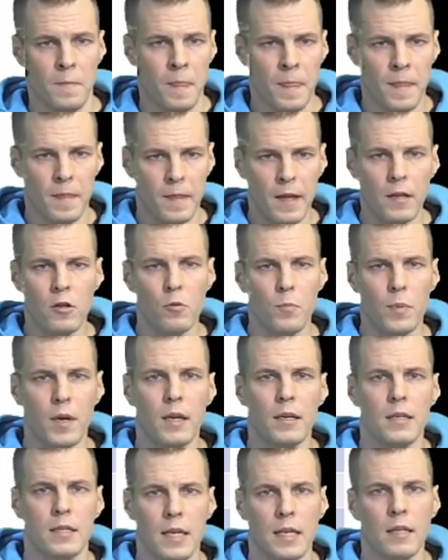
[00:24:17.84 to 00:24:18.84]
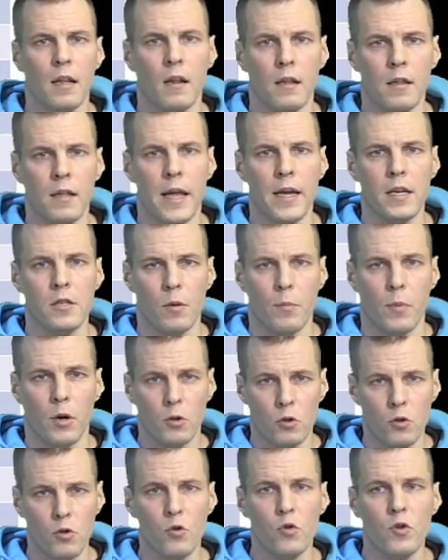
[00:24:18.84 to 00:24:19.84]
they typically say that it takes
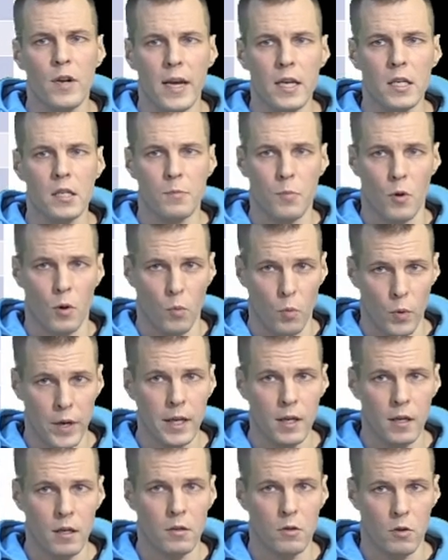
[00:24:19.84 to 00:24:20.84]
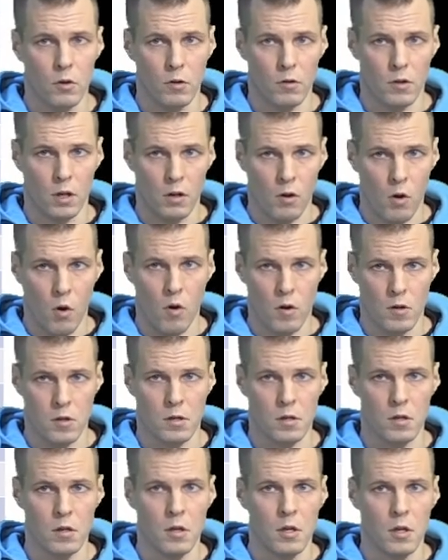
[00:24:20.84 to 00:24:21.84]
about 2 days per week to do the
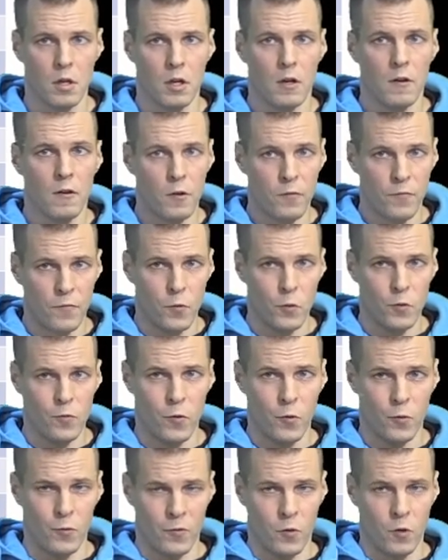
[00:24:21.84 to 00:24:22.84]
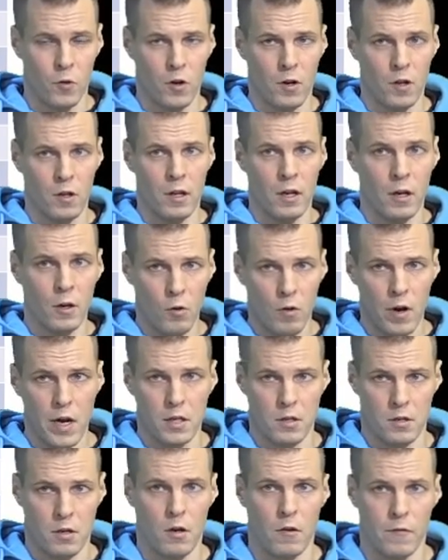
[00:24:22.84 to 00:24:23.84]
course for the
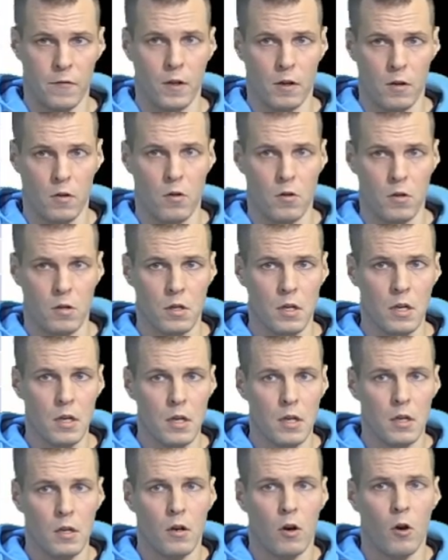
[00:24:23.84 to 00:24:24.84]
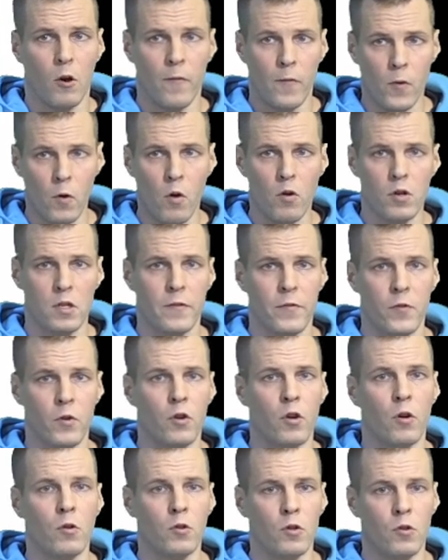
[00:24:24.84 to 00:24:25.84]
duration of the course. Of course, if you
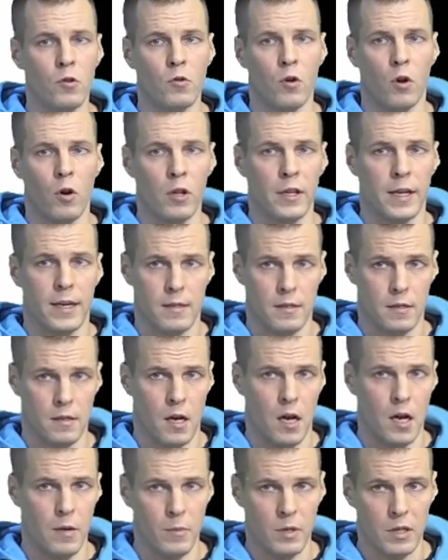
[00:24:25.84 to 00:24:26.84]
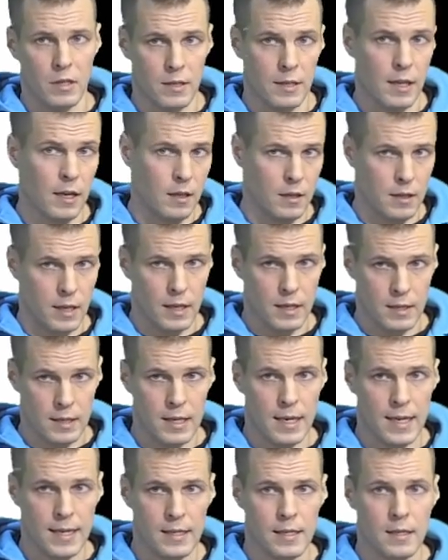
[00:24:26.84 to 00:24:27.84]
don't do all the assignments, then it takes
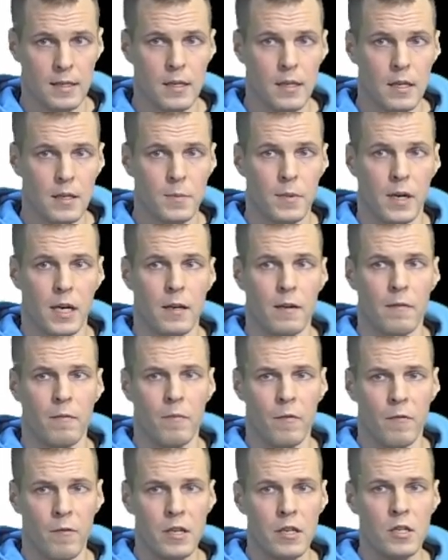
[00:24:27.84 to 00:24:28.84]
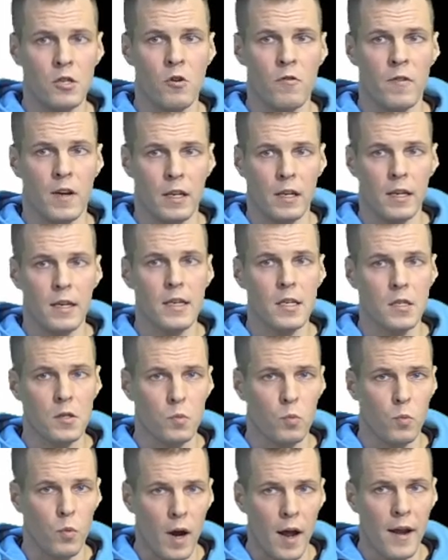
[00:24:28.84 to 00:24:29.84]
less, but reserve at least
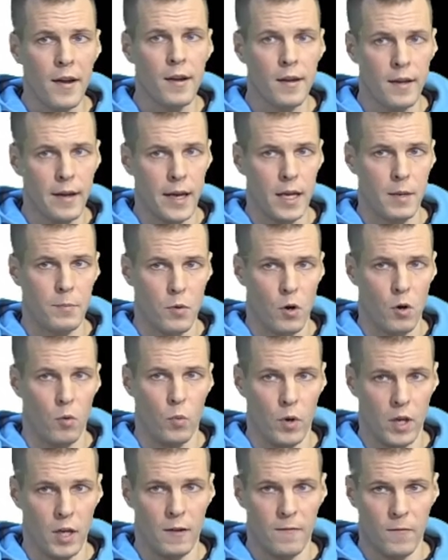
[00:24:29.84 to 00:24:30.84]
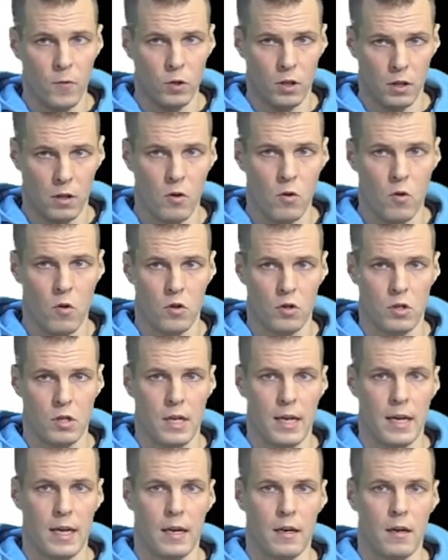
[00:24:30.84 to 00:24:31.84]
1 day per week for the course,
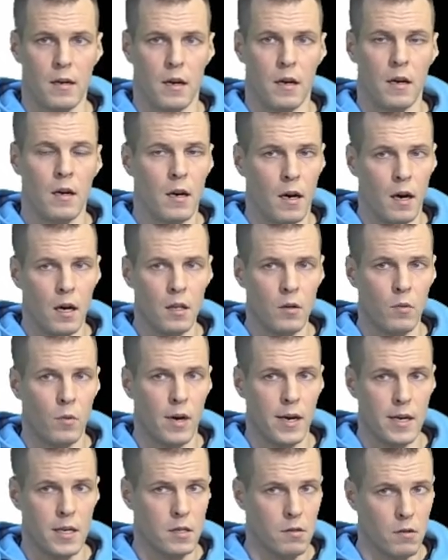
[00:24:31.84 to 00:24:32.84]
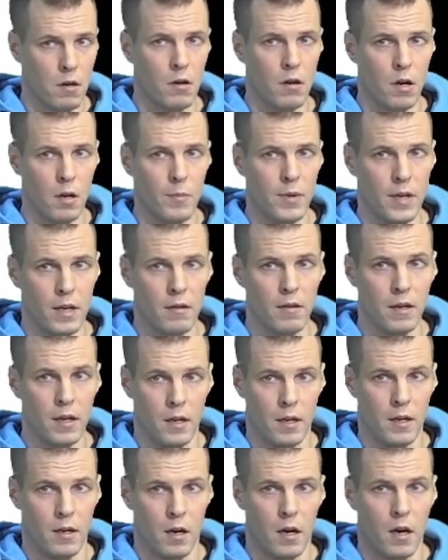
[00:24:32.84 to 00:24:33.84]
and otherwise you're going to be
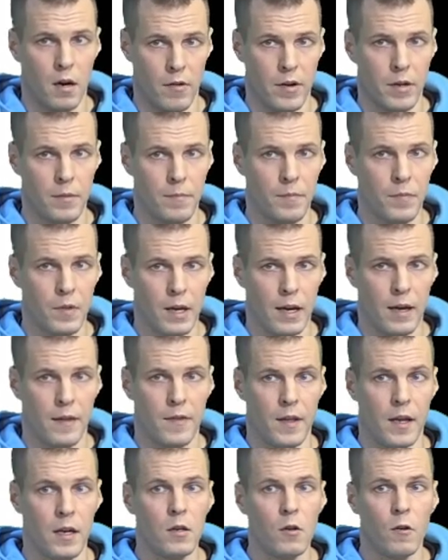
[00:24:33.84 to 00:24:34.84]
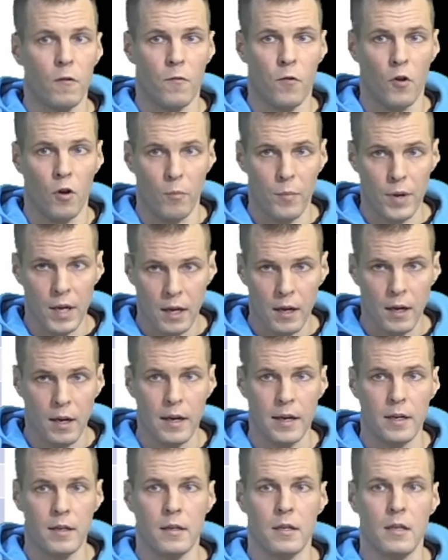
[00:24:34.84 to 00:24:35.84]
in a hurry. And then you'll fall
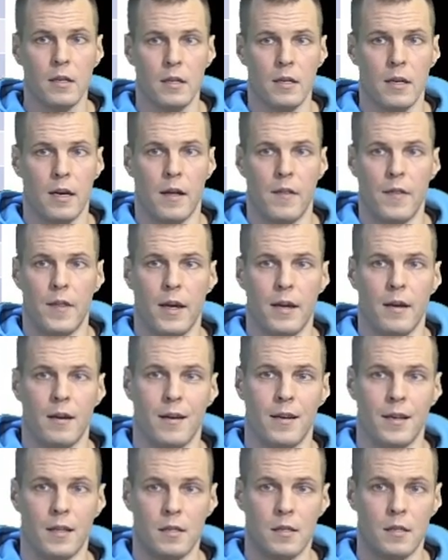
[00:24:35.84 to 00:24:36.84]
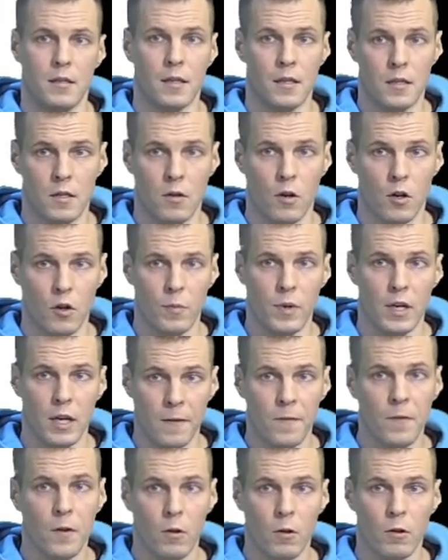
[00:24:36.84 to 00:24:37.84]
behind, and then it's going to be
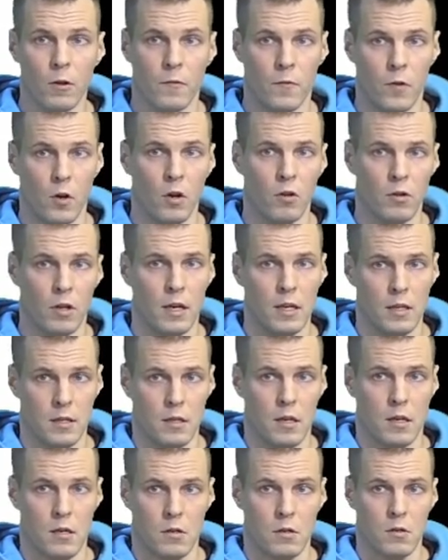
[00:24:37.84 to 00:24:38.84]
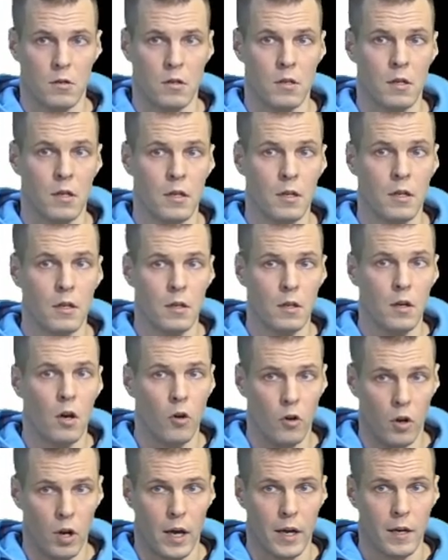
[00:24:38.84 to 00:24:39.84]
difficult to follow the discussions
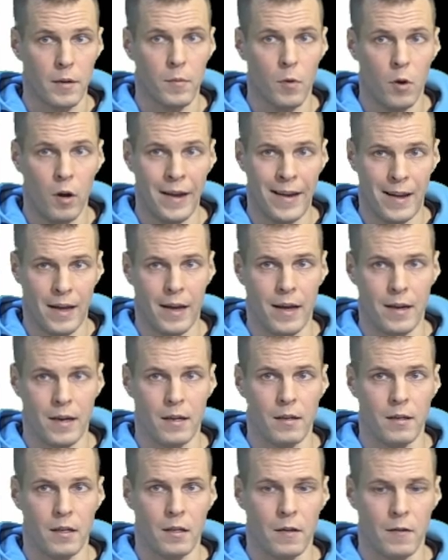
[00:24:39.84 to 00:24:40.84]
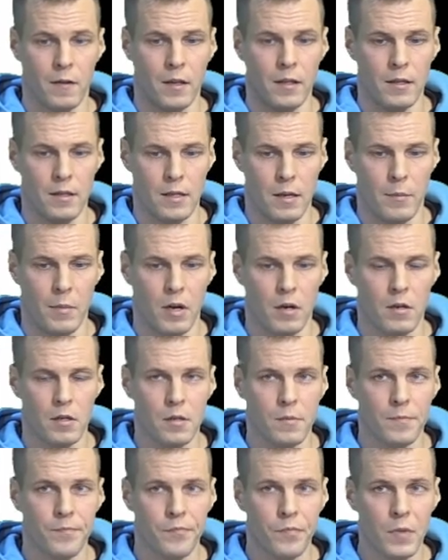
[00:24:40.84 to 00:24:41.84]
online and in the seminars.
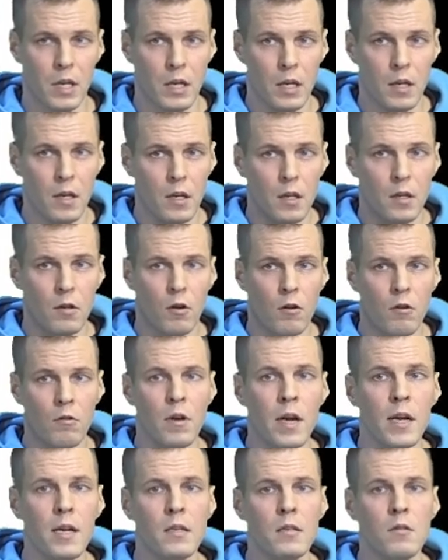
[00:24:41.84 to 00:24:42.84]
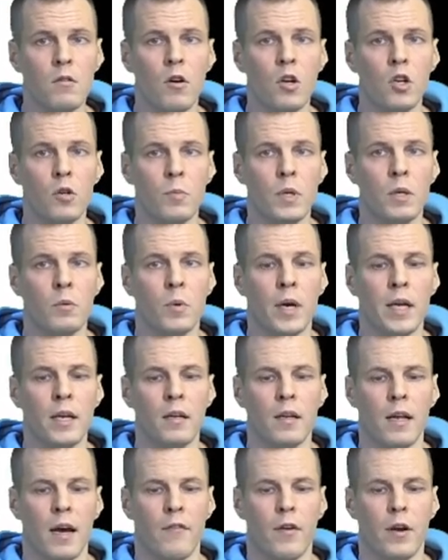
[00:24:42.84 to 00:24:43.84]
Your grade is going to be
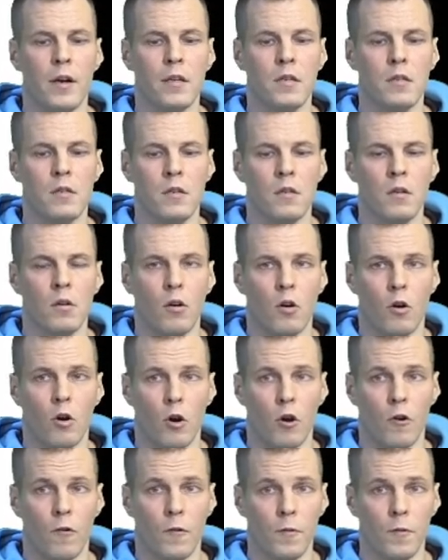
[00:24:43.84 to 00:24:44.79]
weighted average of